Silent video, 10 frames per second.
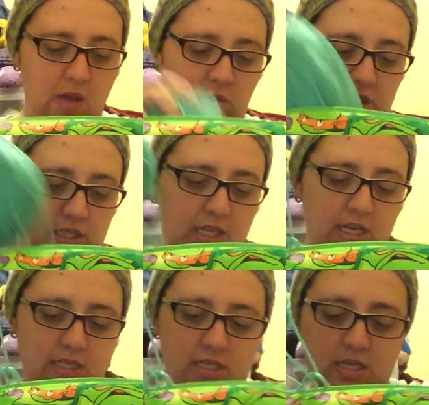which is
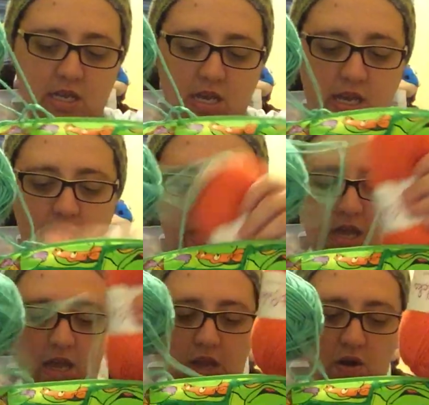this,
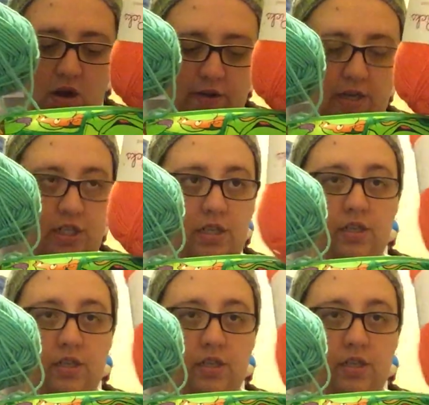and orange,